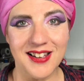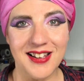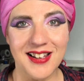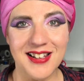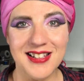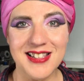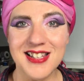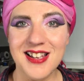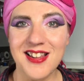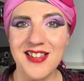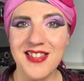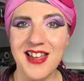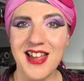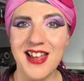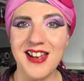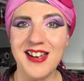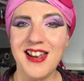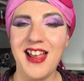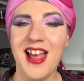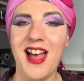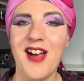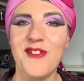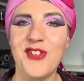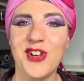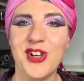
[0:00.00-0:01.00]
Until
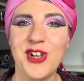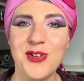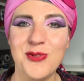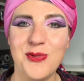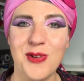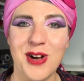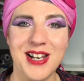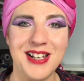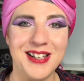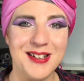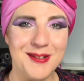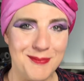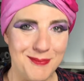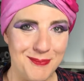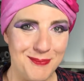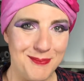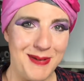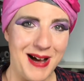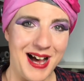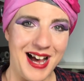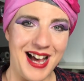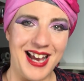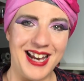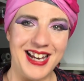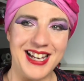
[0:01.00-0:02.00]
then, have a good one.
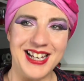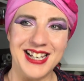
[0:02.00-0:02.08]
Bye.